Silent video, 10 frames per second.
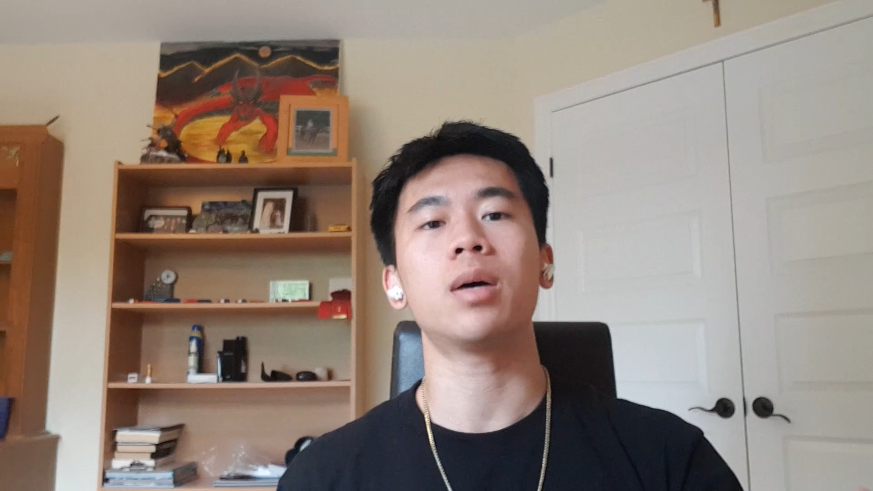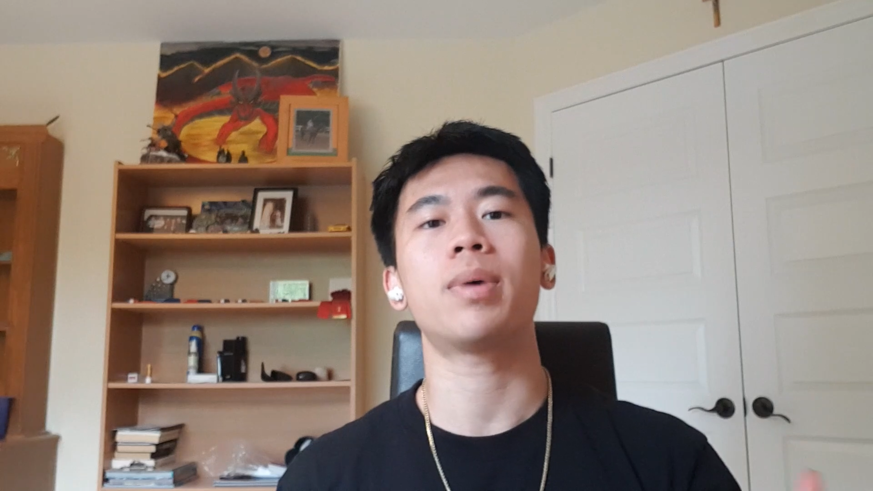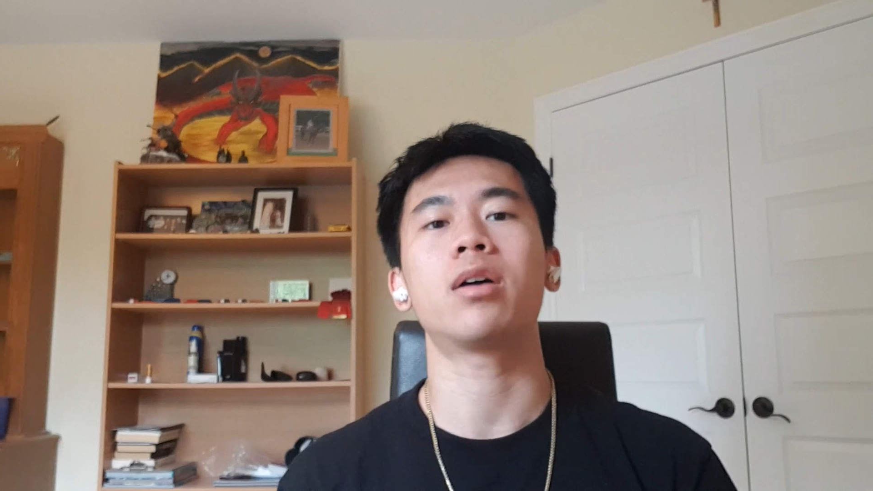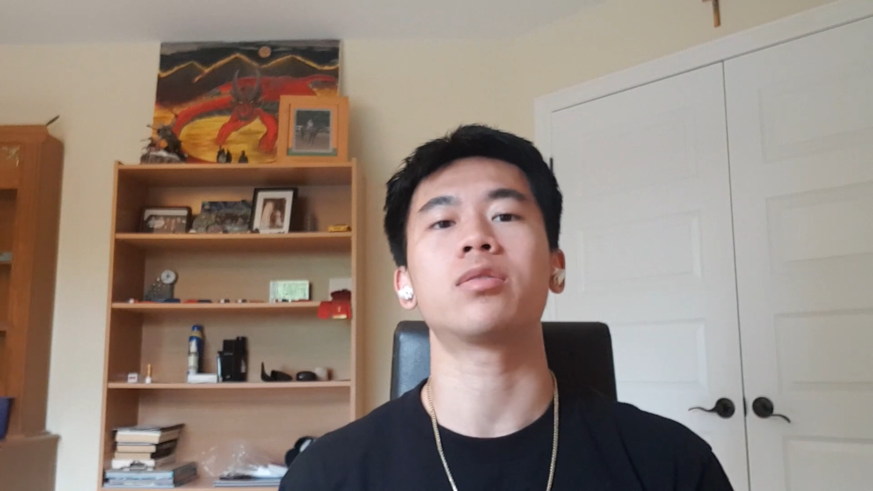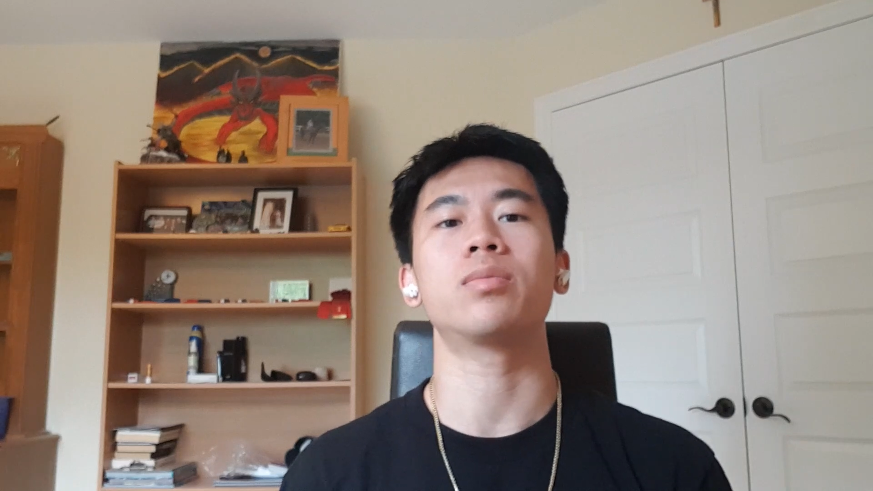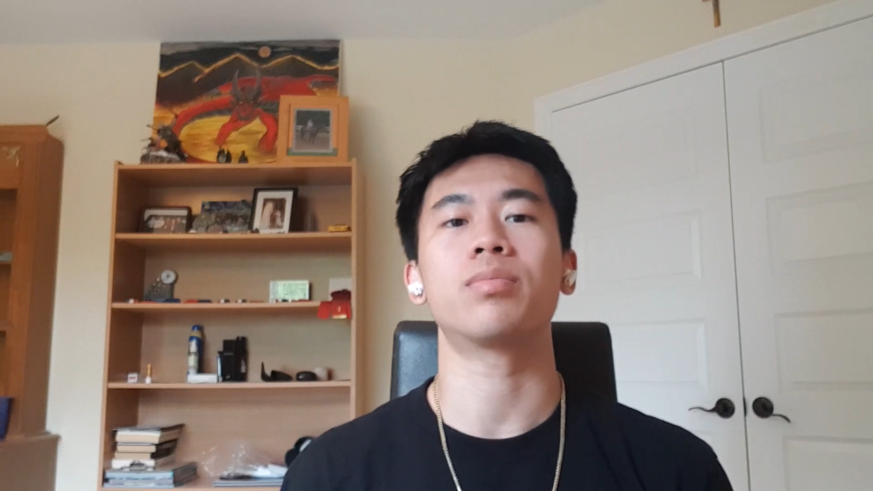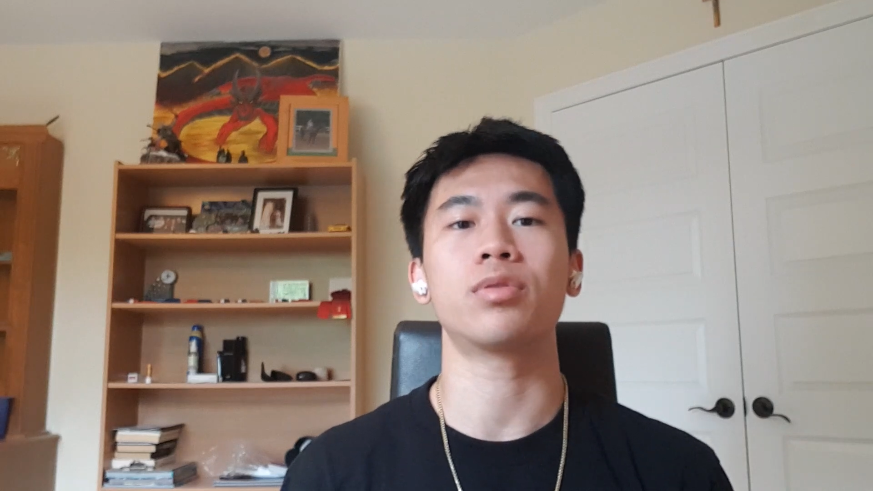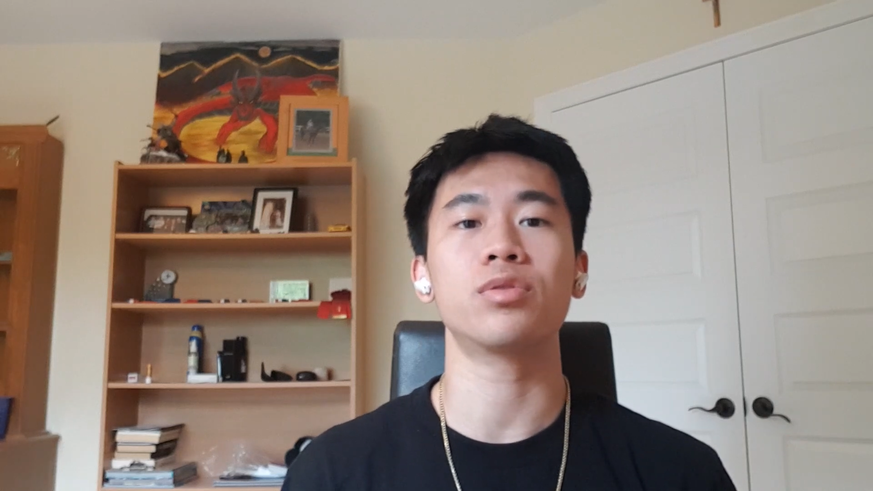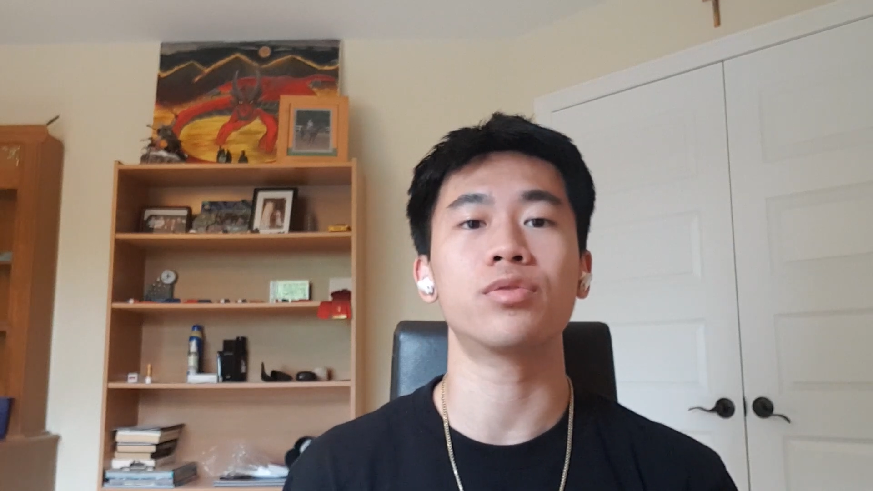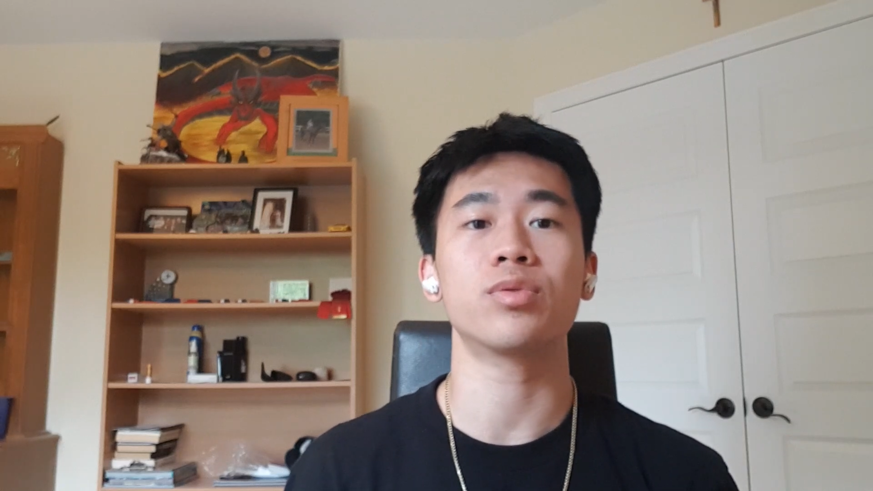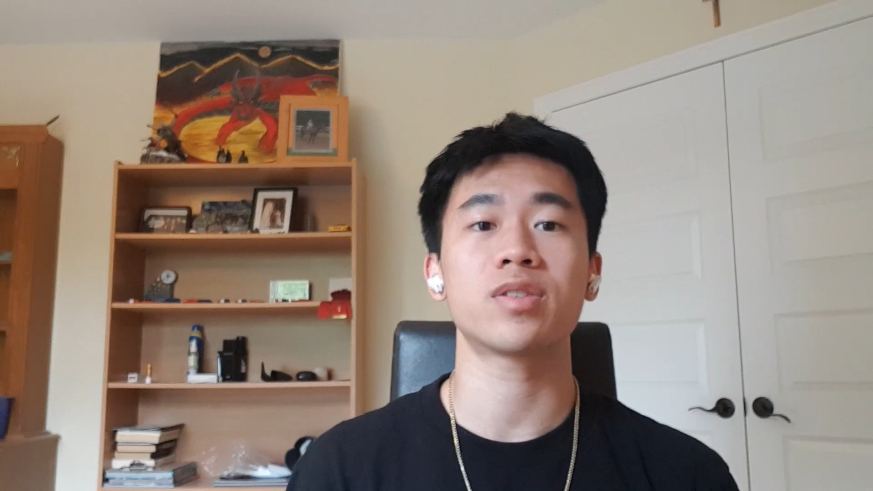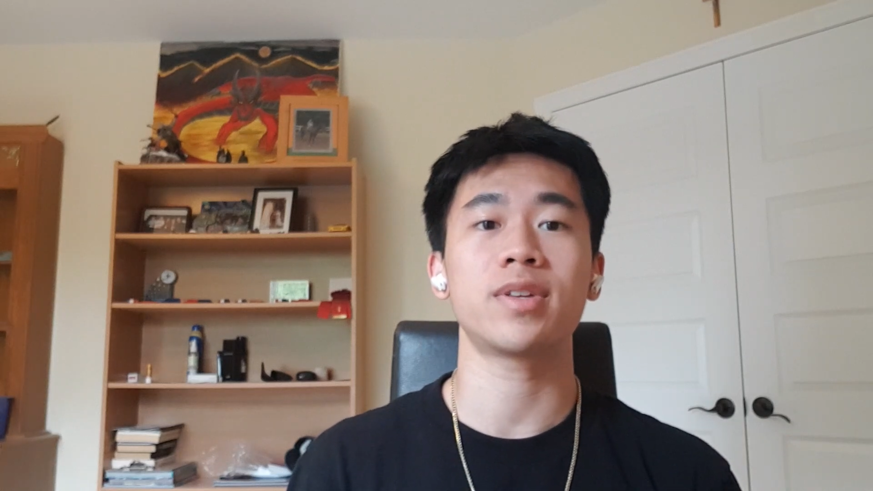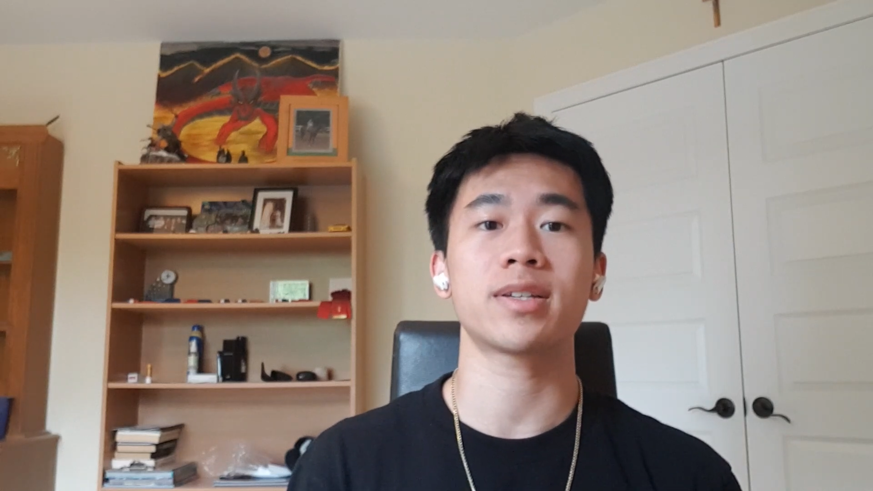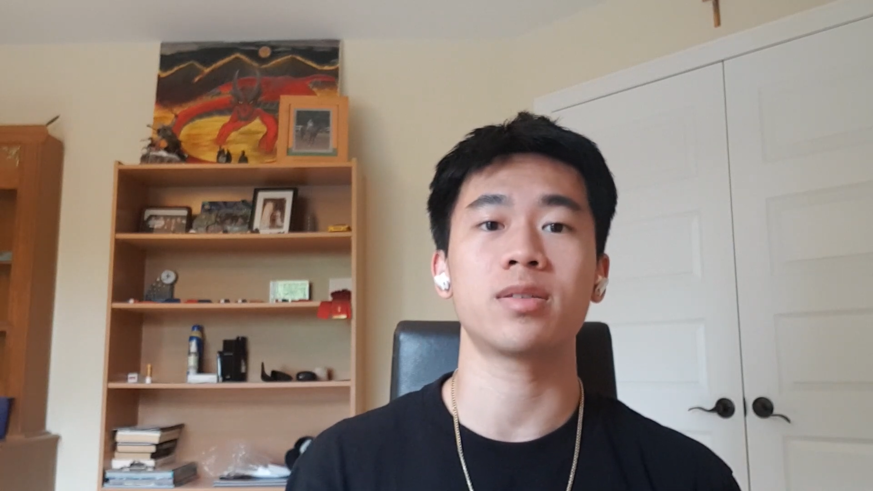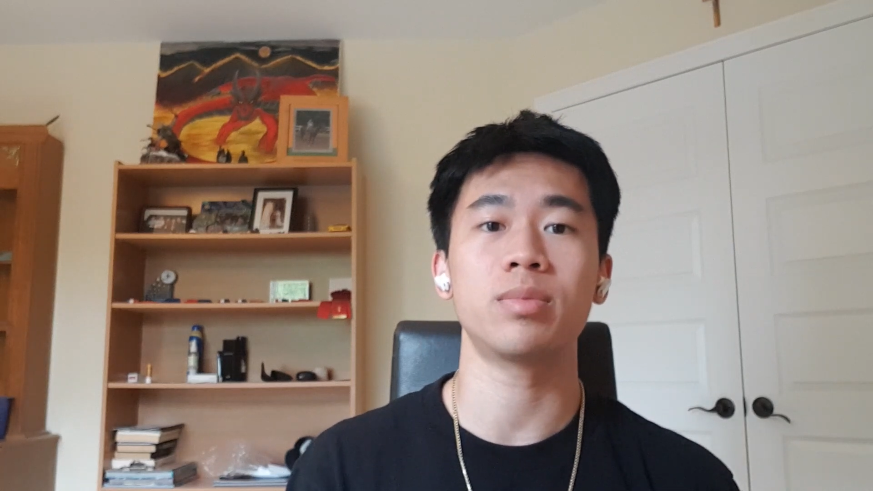up how to improve wrist
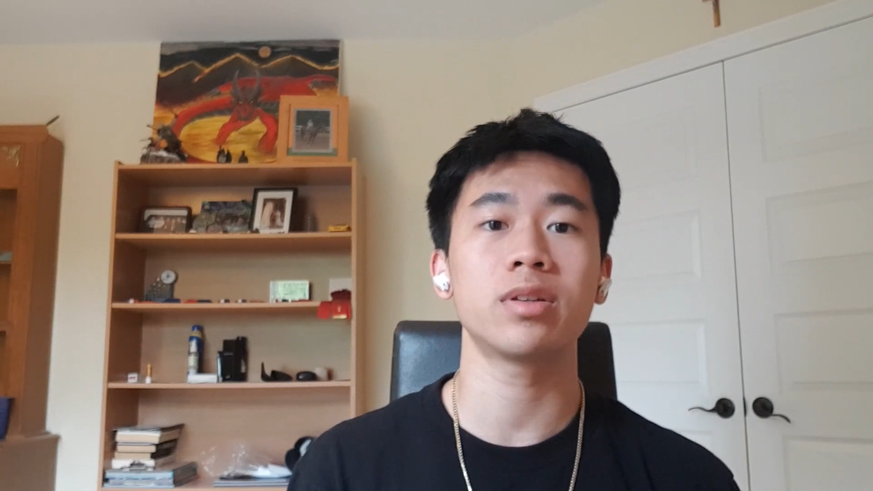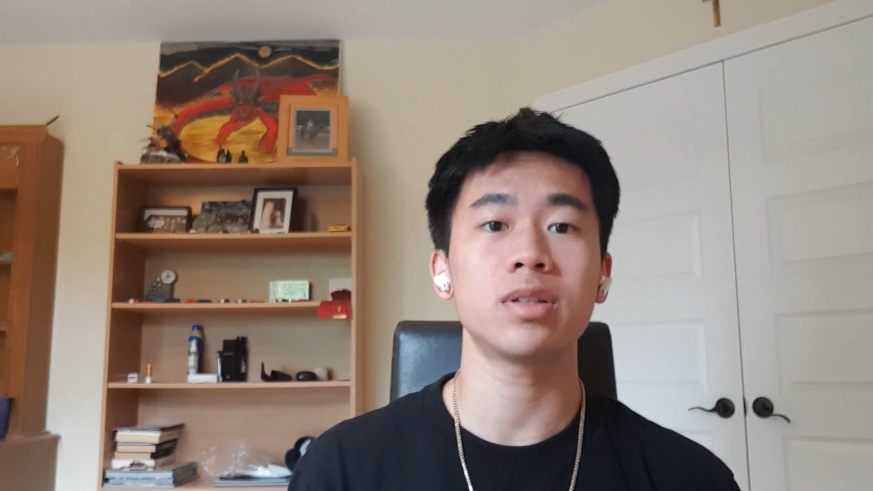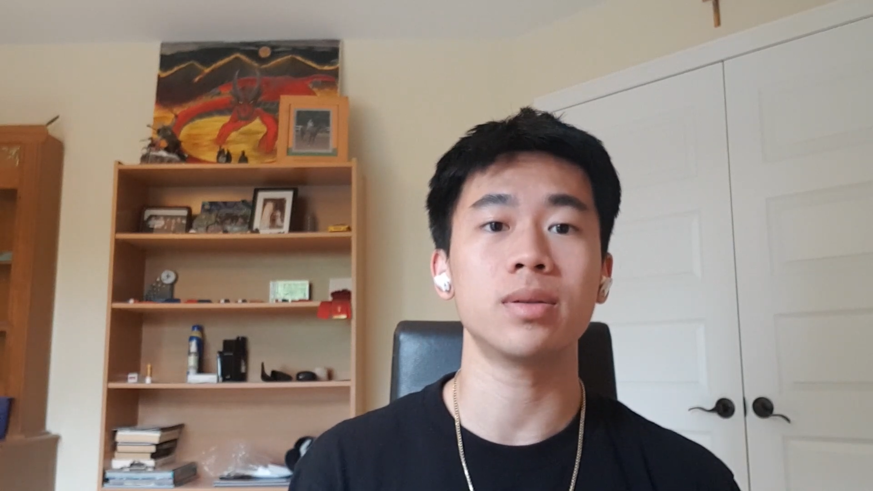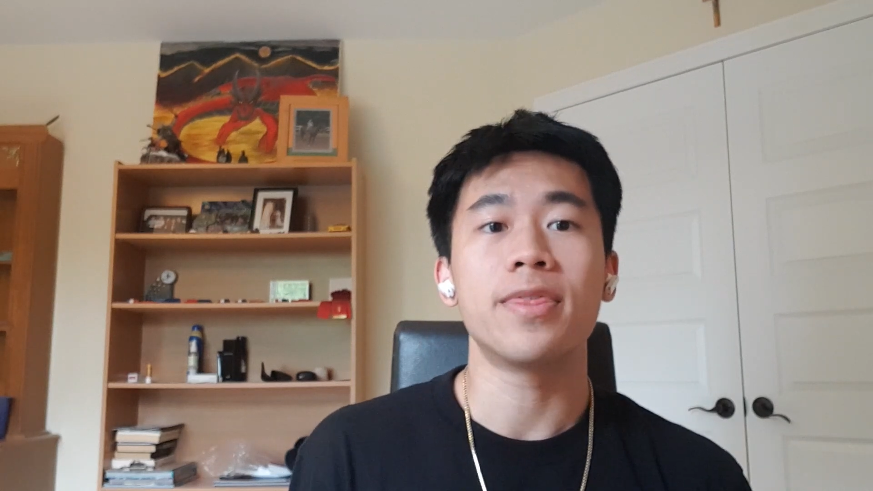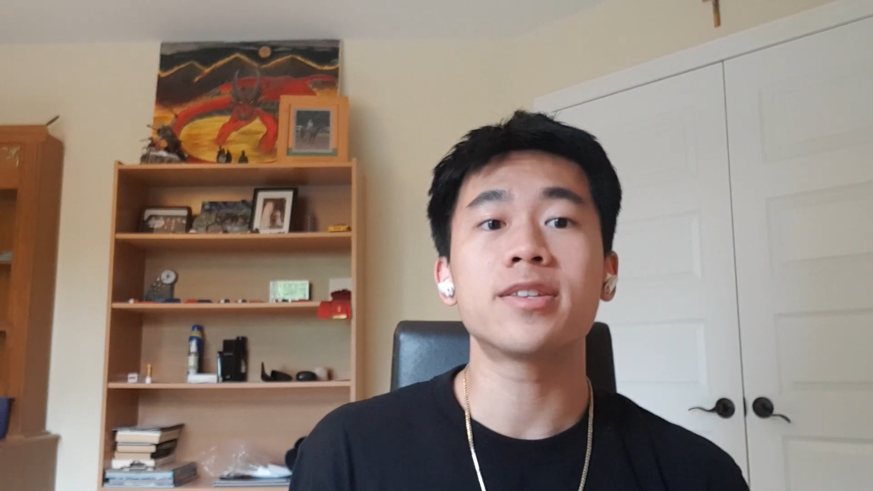flexibility.